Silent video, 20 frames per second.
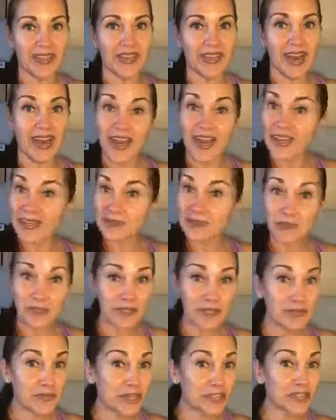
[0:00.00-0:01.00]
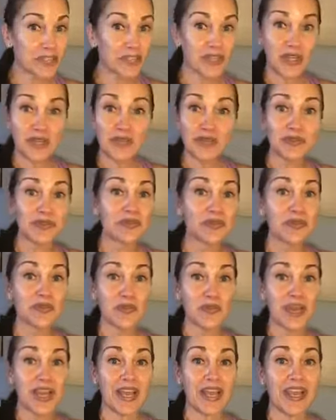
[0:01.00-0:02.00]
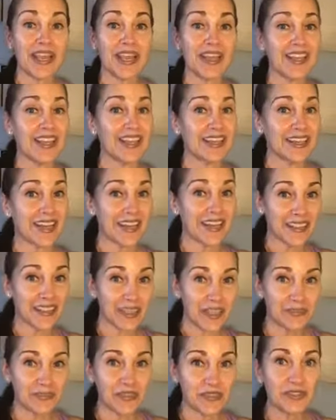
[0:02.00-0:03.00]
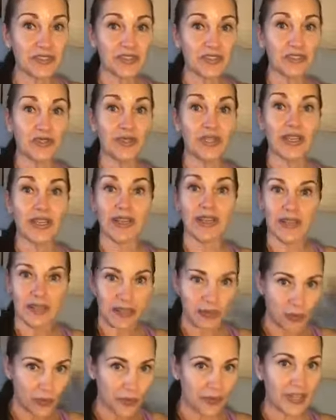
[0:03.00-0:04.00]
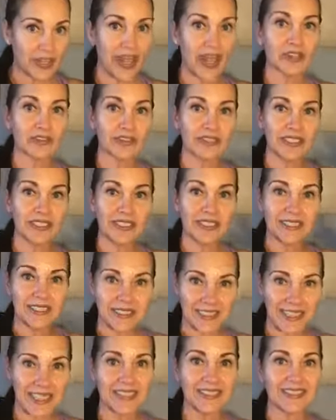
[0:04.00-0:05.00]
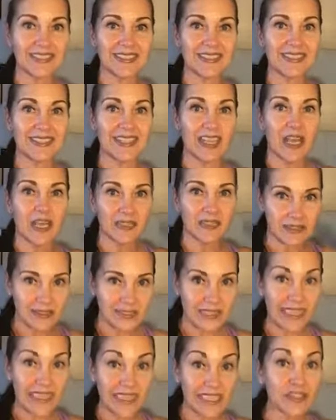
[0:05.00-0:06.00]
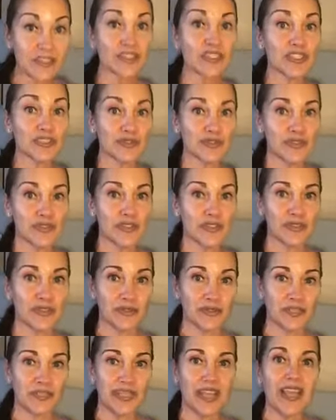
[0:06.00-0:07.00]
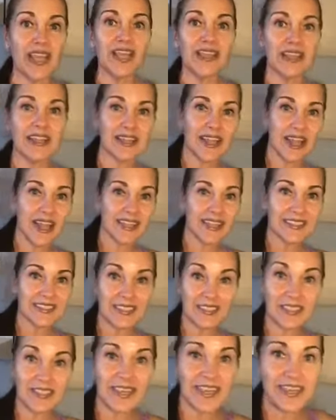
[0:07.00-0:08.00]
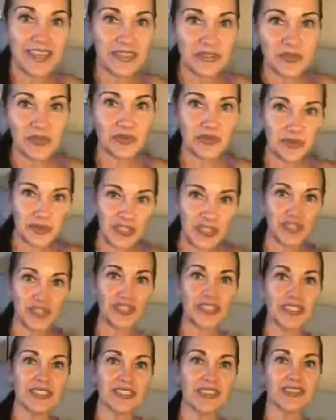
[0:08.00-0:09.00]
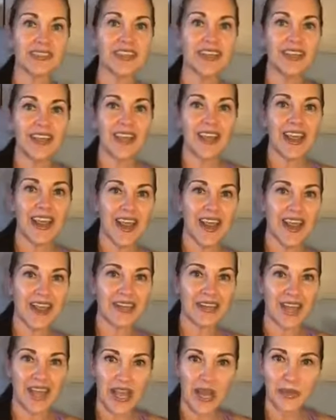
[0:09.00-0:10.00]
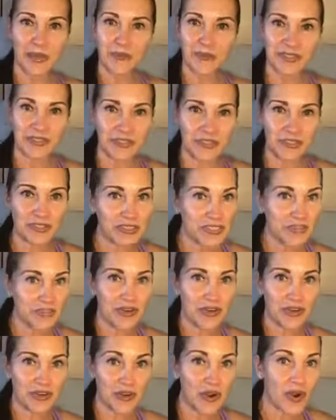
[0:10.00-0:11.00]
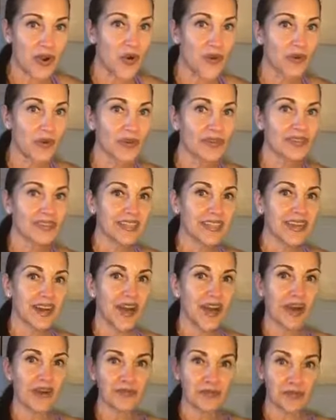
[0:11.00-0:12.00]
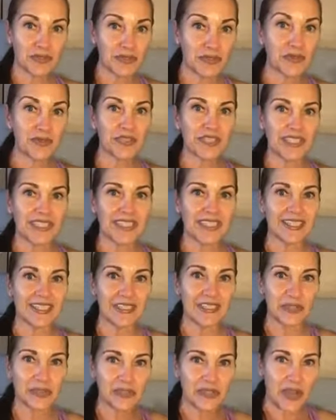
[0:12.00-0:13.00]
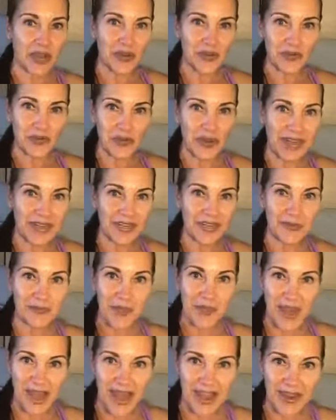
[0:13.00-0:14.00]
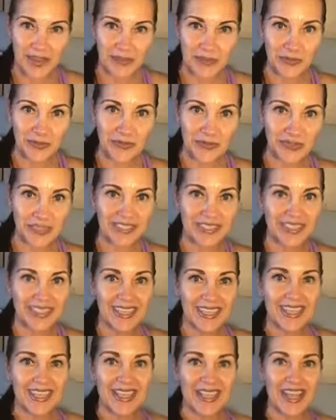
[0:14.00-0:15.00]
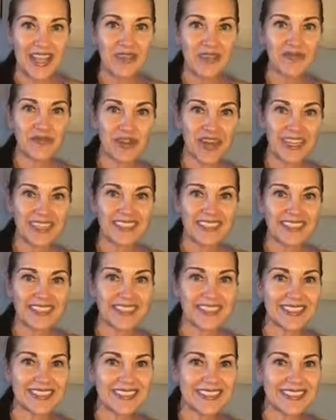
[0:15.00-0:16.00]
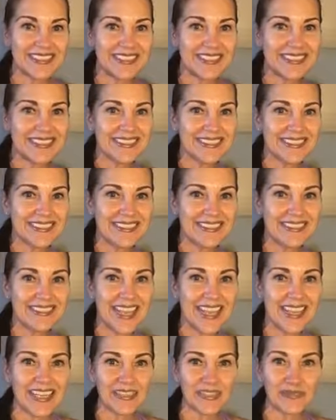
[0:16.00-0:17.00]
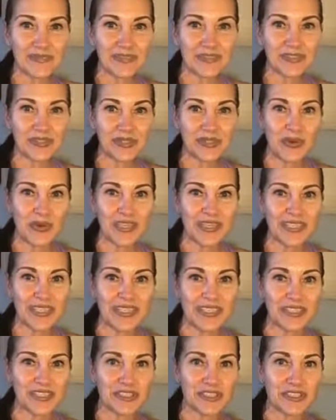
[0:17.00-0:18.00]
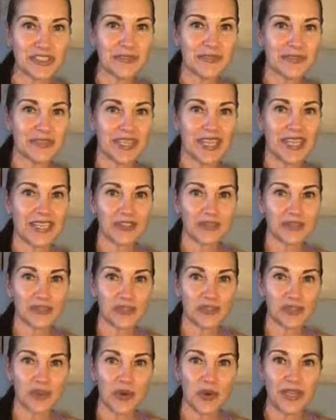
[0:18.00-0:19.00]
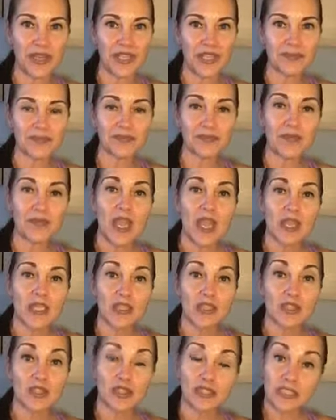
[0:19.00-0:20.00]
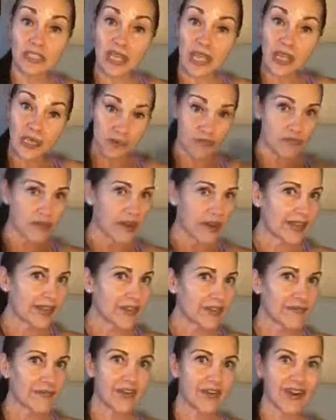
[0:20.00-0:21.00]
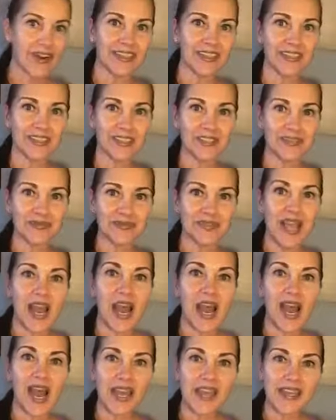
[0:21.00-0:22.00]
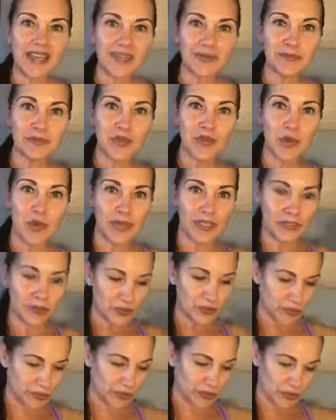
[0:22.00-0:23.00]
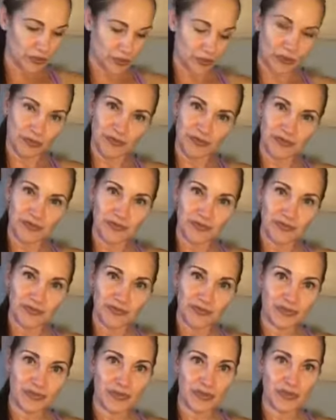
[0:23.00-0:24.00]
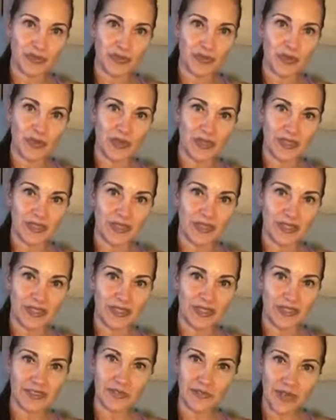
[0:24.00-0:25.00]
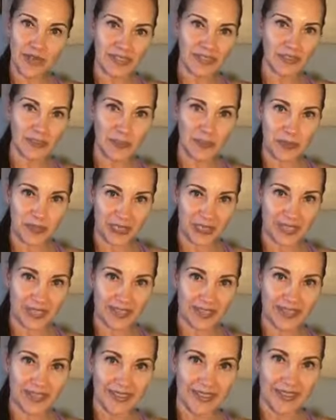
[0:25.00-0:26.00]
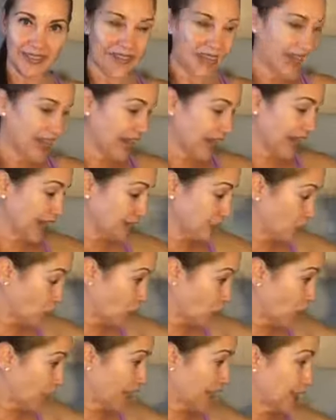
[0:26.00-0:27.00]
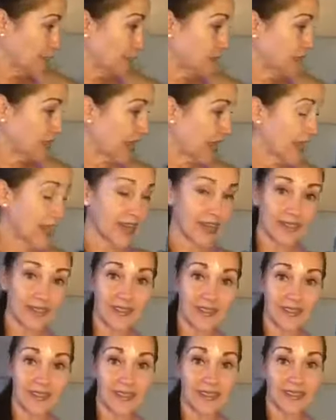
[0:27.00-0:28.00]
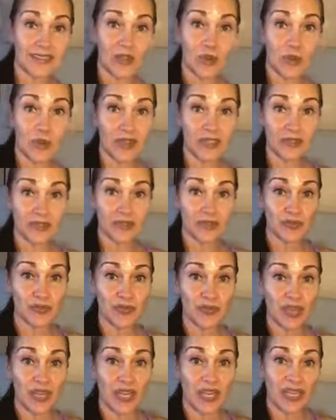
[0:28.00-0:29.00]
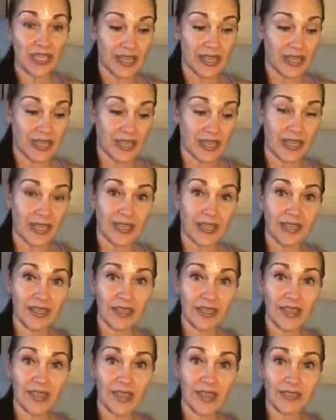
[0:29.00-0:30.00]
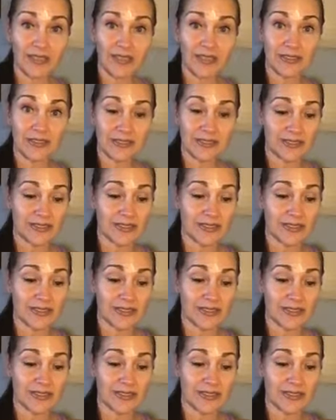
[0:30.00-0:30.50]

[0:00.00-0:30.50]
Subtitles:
I pretty much show you the way, and I love to do it with healthy, tasty, delicious food that is nutritious and helps us achieve our goal of losing those unwanted pounds. Hey, Francis, thanks for joining. Jim, thanks for joining. So today, right in front of you, I am going to do this recipe. And when I'm done, it's going to look like this.